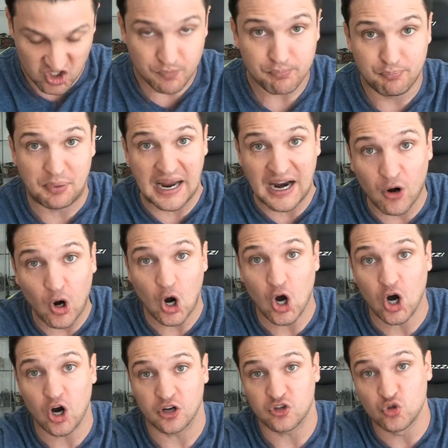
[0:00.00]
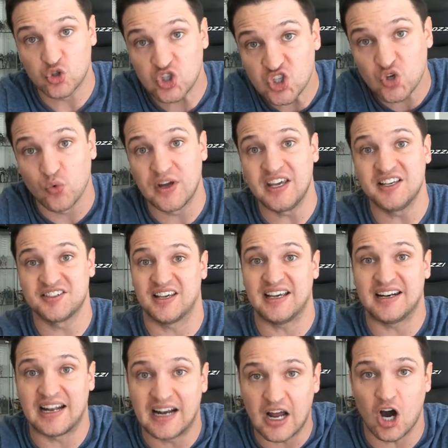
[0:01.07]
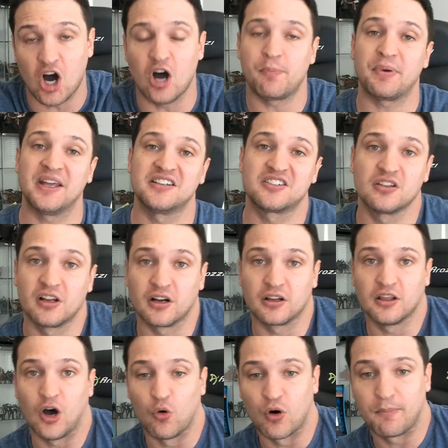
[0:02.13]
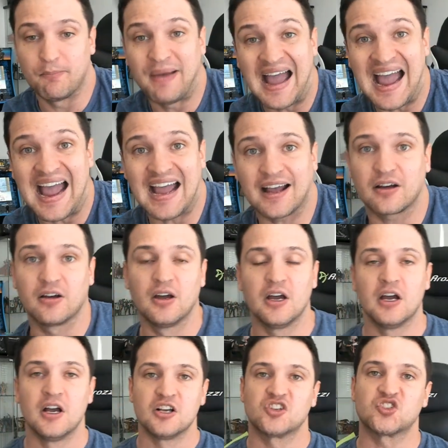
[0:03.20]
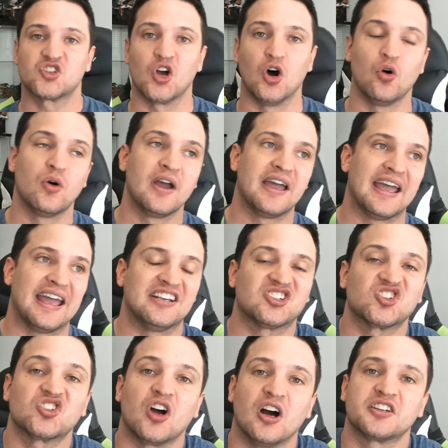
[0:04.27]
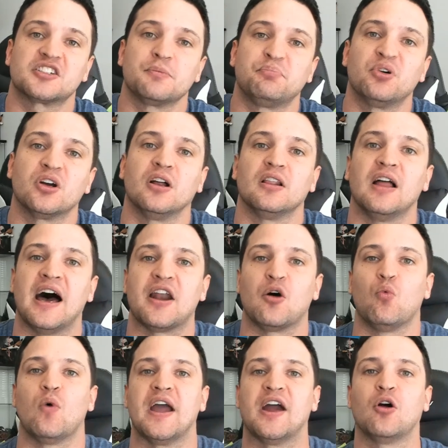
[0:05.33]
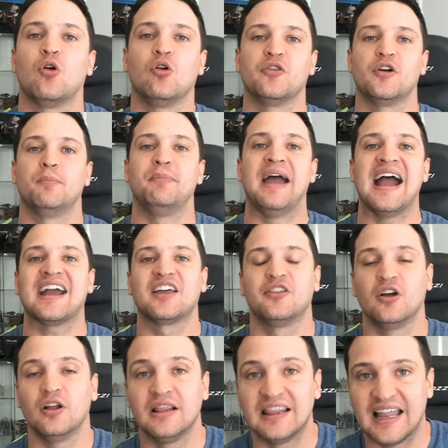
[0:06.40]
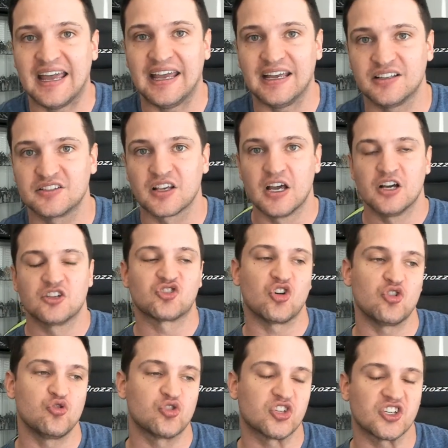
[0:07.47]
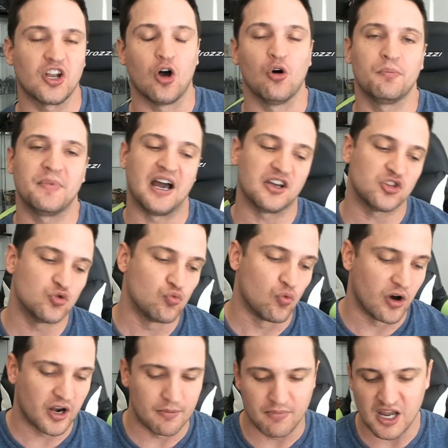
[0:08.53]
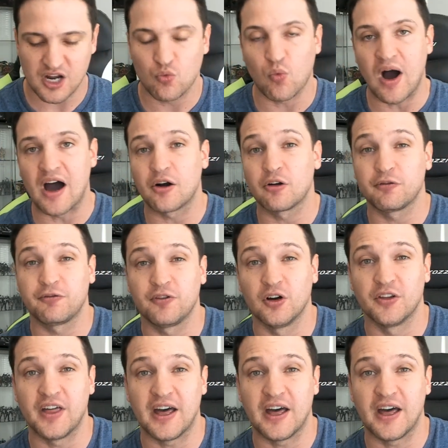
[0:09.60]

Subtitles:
bear hug, you squeeze in and up into their lower back. So it starts to put a lot of wear on their back and their legs. So you slow them down. You want to make Wilder feel that